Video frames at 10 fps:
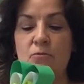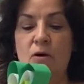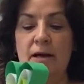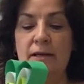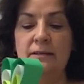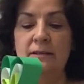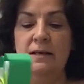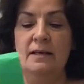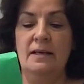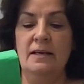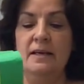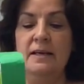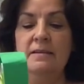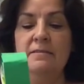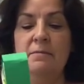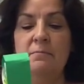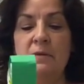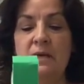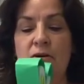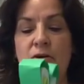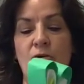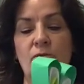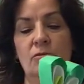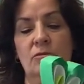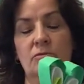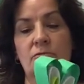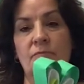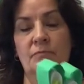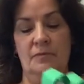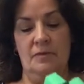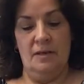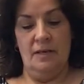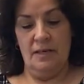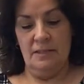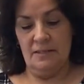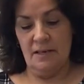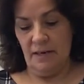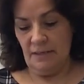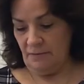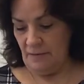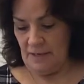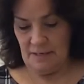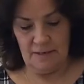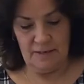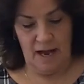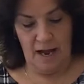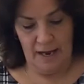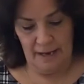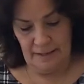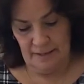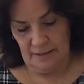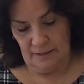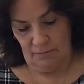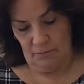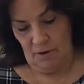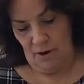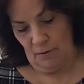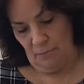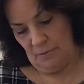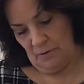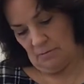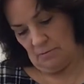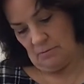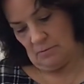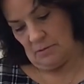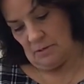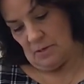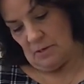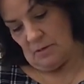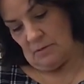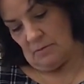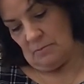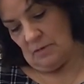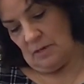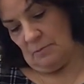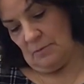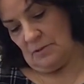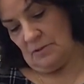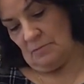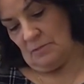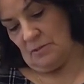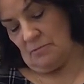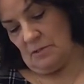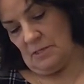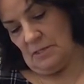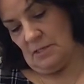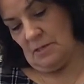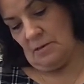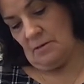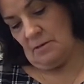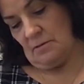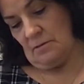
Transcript: one in the middle, it's kind of like a guide and it will help you. I'm going to put some glue on here.